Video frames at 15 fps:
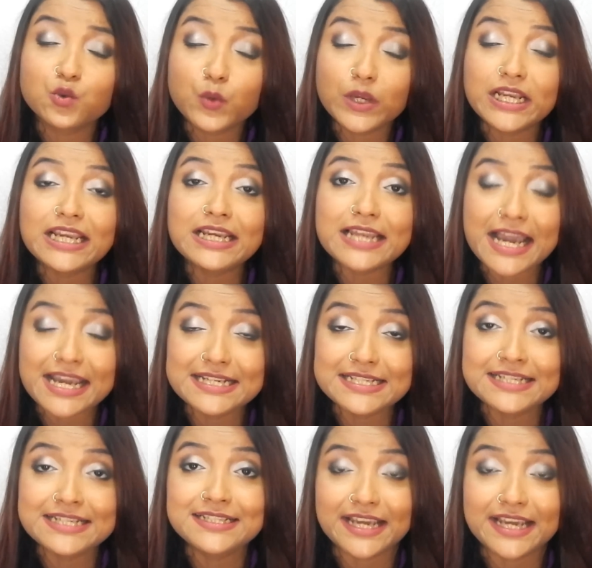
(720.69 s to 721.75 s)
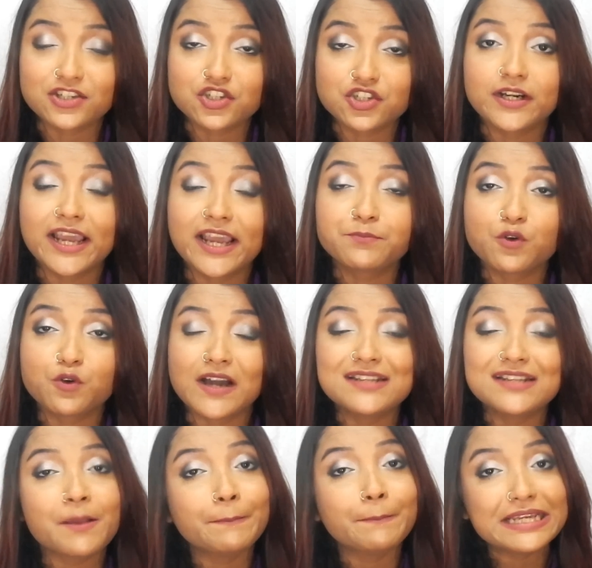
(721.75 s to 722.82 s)
is really light in texture and
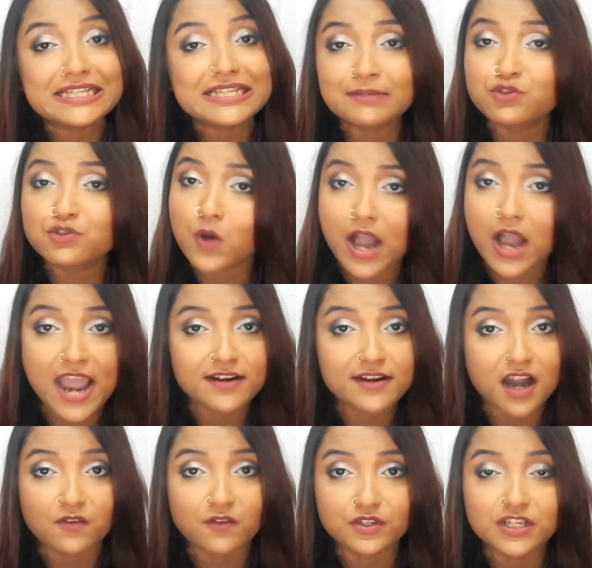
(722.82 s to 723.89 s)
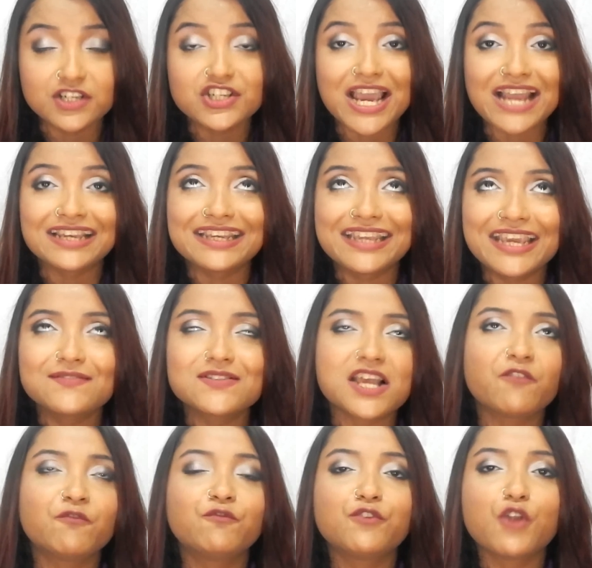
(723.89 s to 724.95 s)
provides a medium to higher coverage and gives
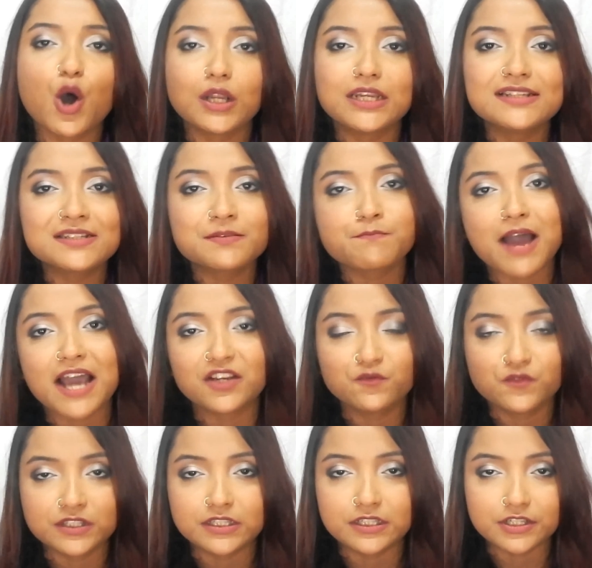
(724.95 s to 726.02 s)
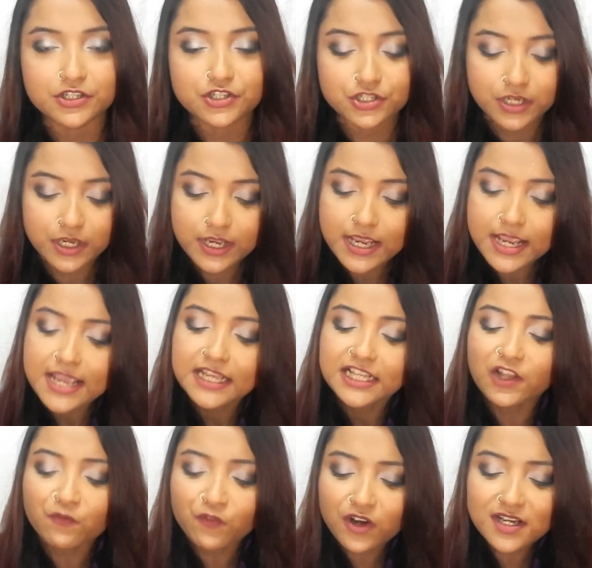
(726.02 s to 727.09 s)
a flawless matte finish.
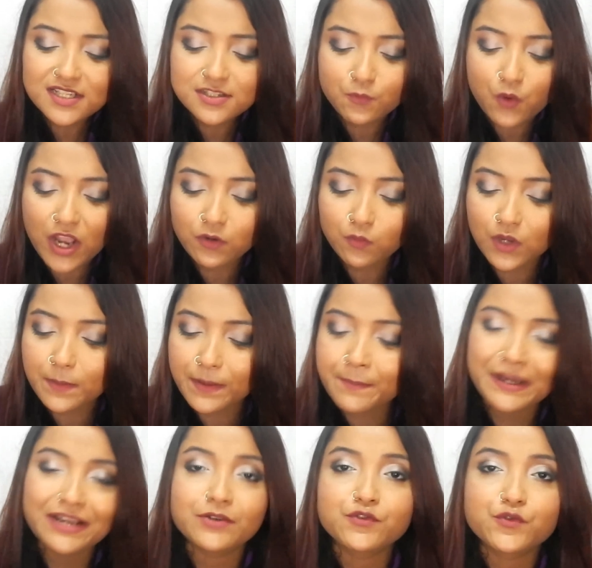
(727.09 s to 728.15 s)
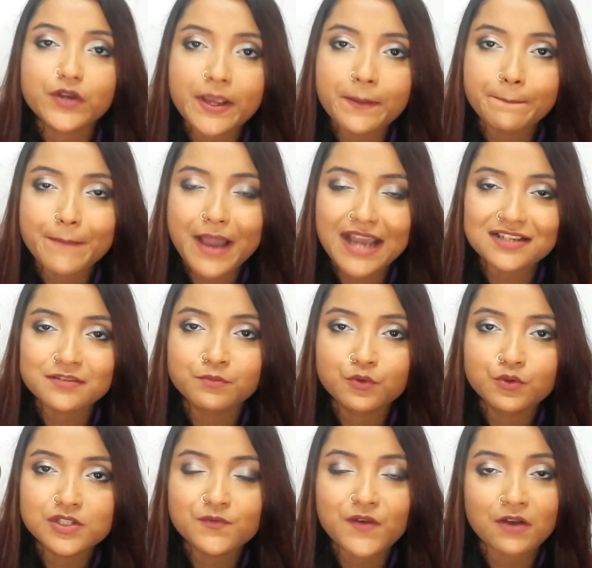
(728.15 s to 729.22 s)
The first one will be my Dream Matte
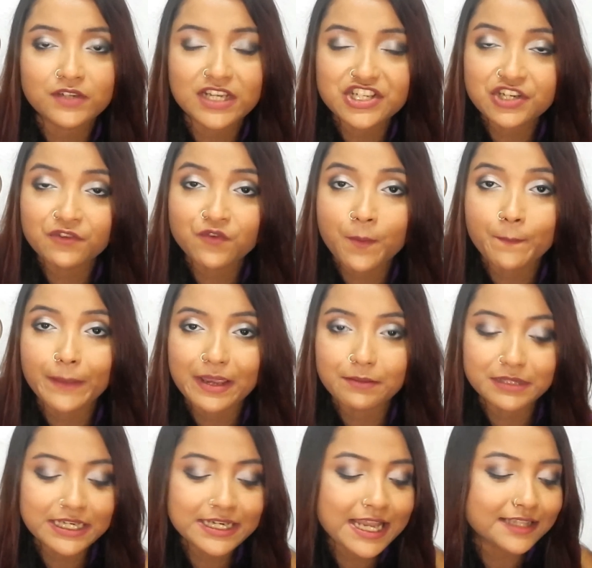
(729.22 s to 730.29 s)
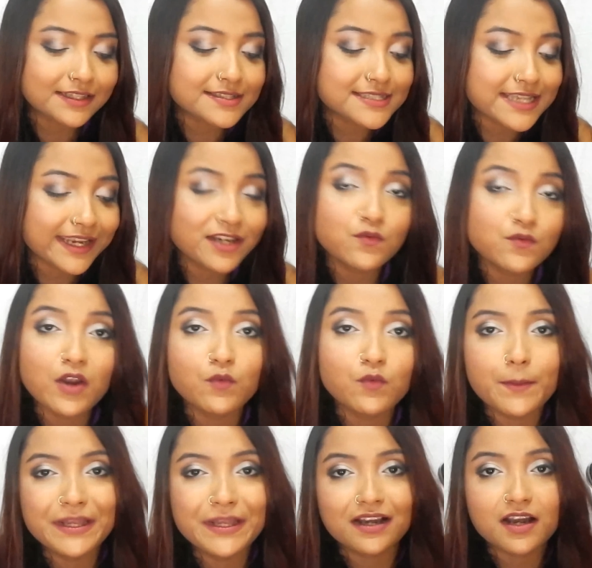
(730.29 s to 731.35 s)
Mousse Foundation from Maybelline, and the second one
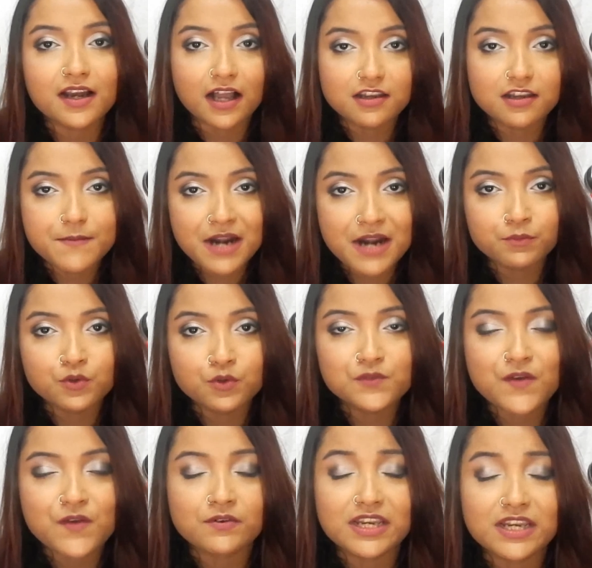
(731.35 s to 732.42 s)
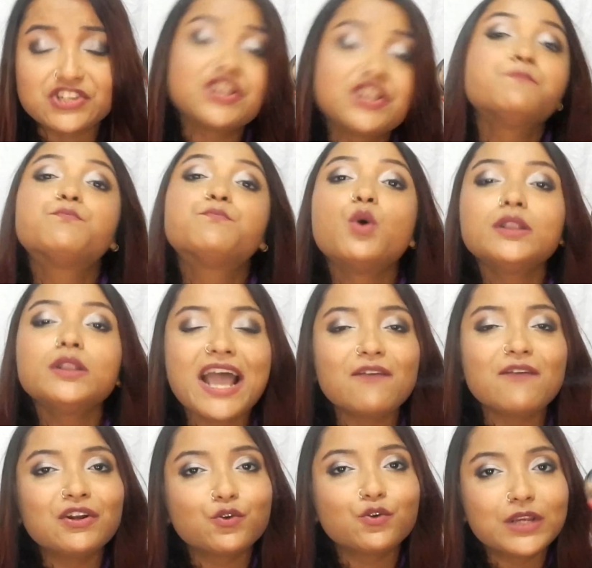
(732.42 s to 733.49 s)
will be the Colorbar Mousse Foundation. Both
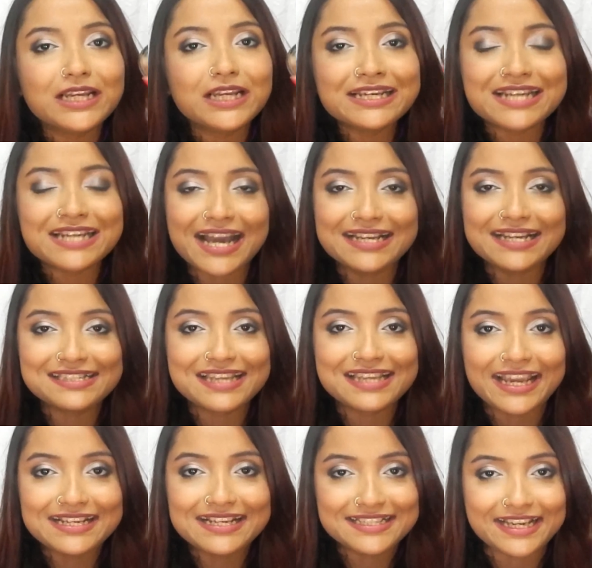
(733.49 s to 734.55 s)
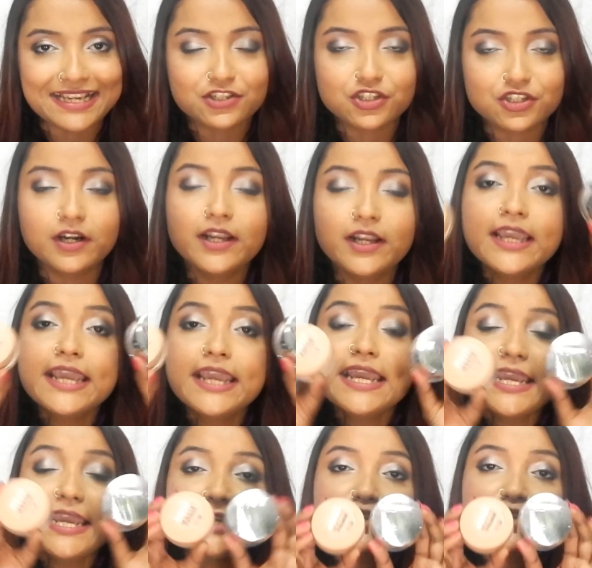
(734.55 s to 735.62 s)
have a really nice light texture.
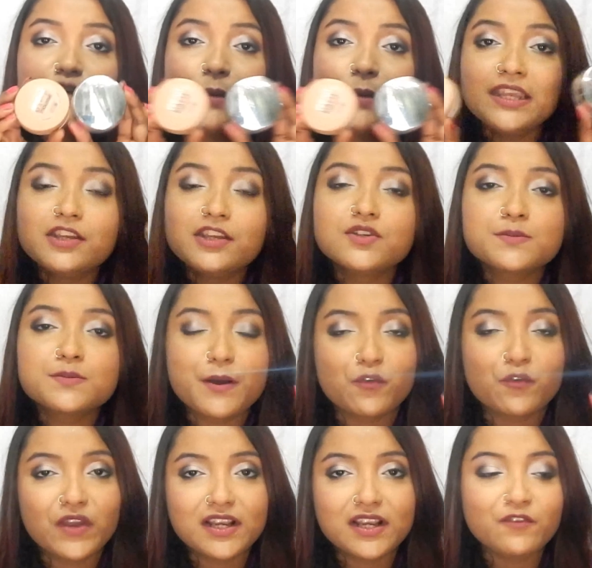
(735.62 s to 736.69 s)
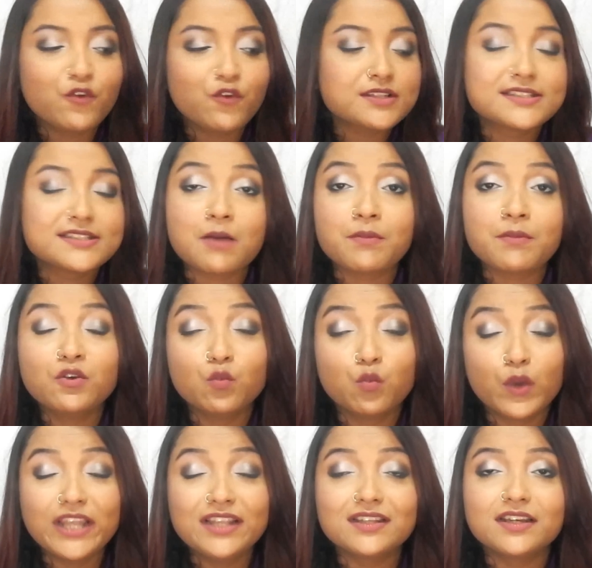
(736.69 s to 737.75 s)
It could be used perfectly for
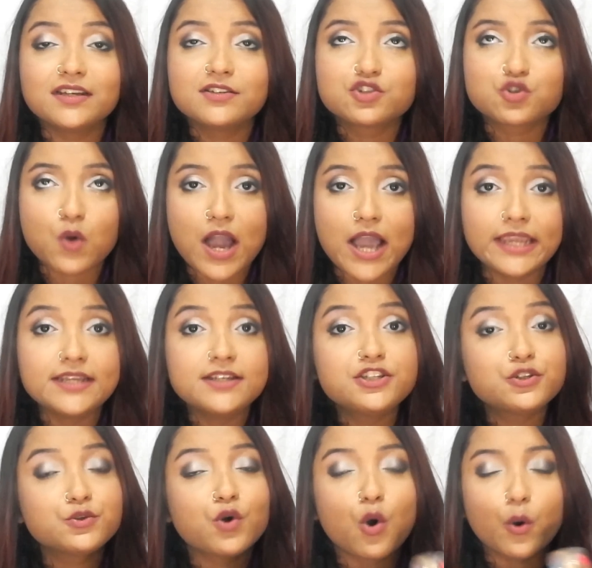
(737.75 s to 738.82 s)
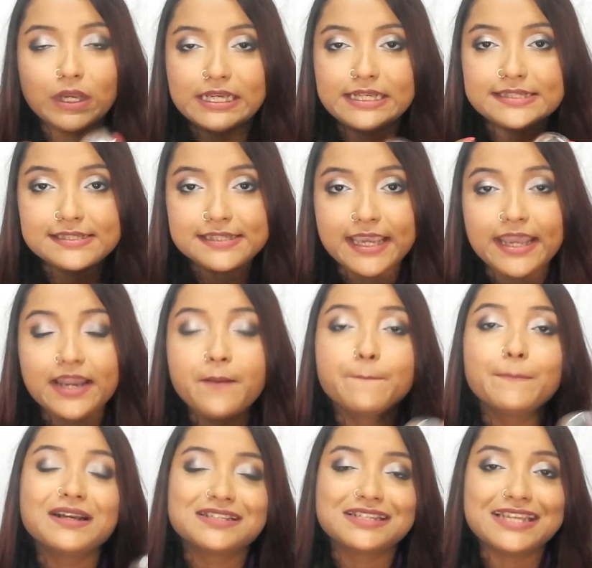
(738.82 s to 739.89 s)
someone with dry to oily
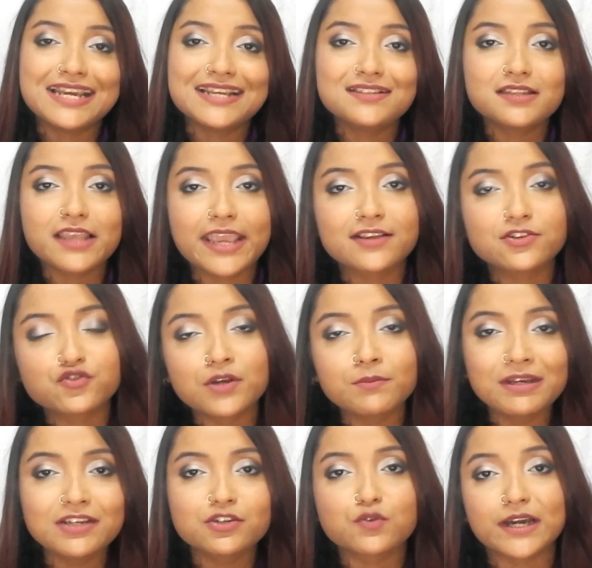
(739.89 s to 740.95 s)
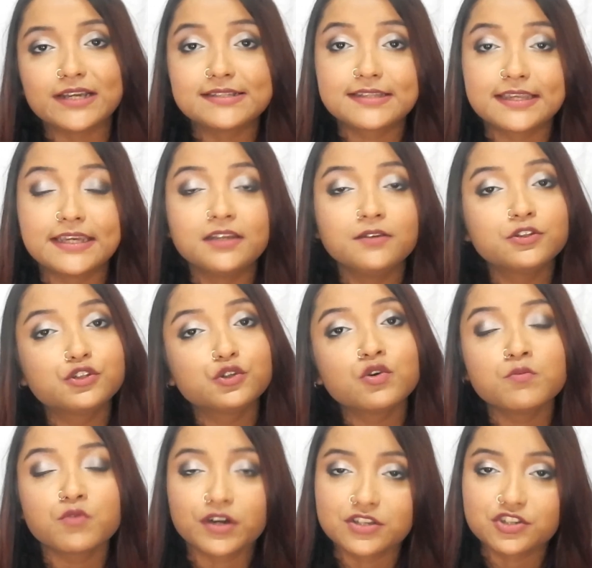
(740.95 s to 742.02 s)
skin, but yes, extremely dry skin,
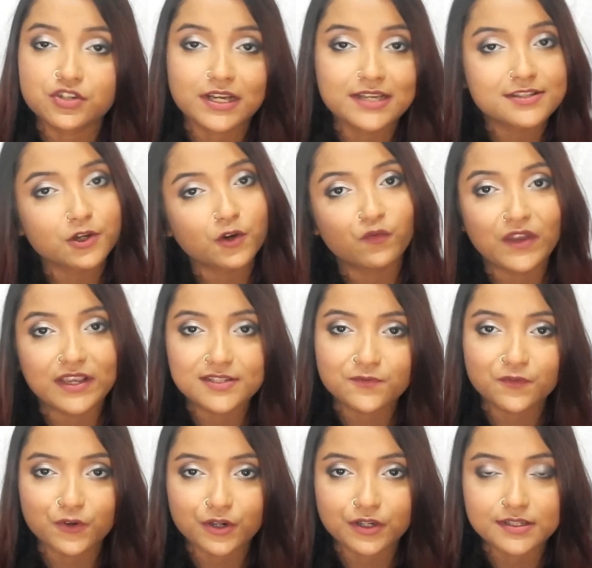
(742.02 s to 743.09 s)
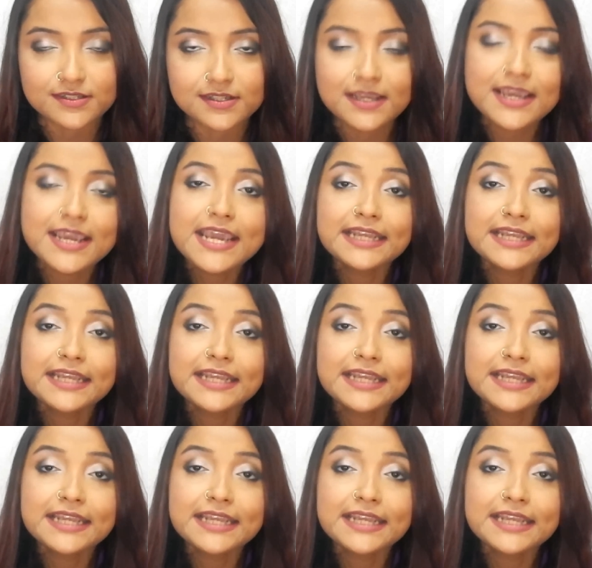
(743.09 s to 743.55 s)
do moisturize your face first.